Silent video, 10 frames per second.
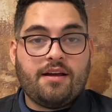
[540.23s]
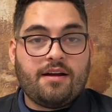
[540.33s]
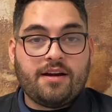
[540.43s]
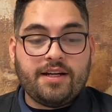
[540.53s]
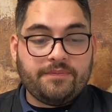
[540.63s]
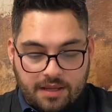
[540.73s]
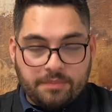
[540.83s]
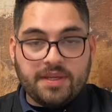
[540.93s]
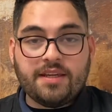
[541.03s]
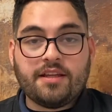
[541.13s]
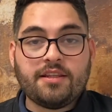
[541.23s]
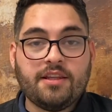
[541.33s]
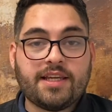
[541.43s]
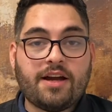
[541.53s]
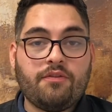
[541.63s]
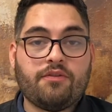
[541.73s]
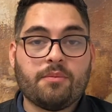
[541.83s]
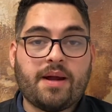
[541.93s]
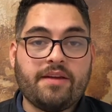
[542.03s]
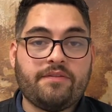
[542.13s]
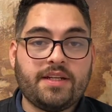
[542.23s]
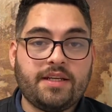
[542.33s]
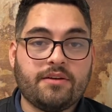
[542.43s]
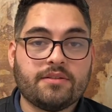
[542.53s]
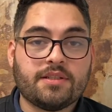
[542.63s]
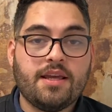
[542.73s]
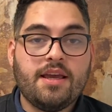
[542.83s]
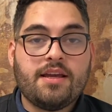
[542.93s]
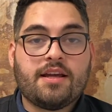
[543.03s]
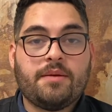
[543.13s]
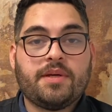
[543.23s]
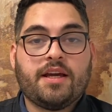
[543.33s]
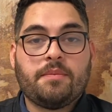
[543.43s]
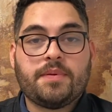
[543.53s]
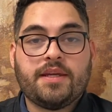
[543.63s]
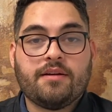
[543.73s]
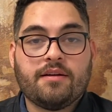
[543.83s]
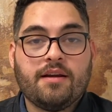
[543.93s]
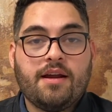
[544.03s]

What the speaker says: All right, be on the lookout for my videos coming up here.